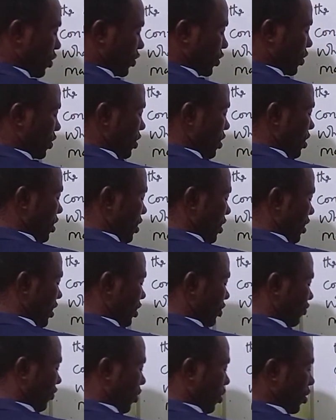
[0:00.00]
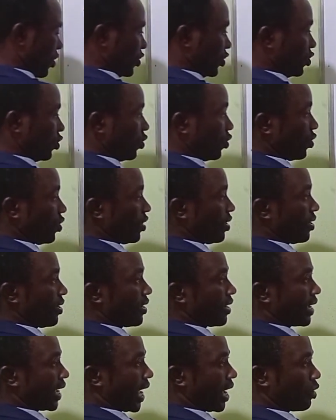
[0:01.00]
us is for us to
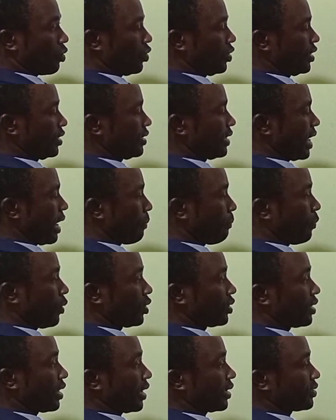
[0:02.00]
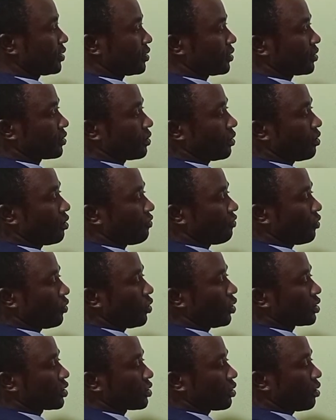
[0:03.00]
calculate the abundance of
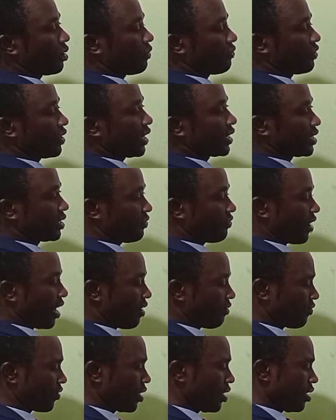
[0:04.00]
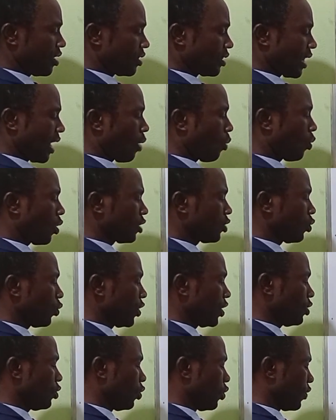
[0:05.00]
what? Of 35. Now, what do
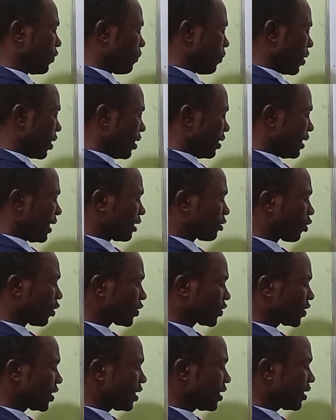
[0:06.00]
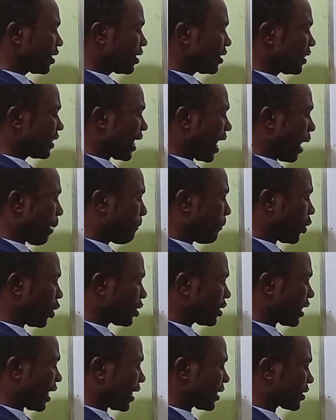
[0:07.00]
we do? Let us say the
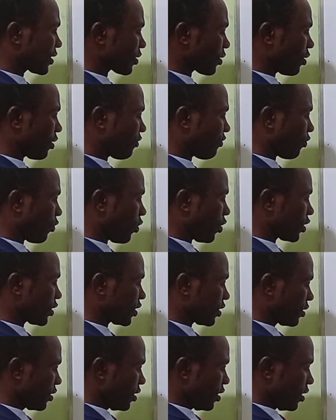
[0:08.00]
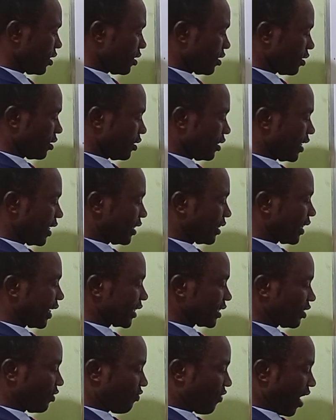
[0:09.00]
abundance of what? The
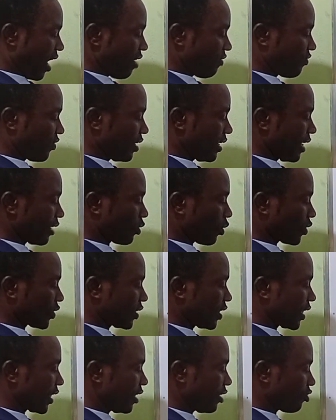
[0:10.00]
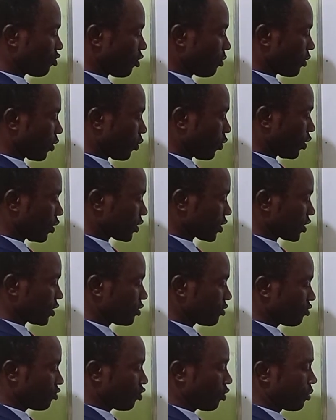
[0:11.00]
35. Let us take it to be what?
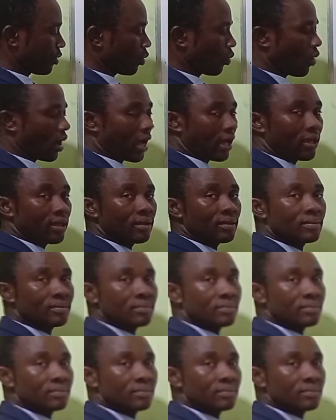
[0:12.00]
To be y.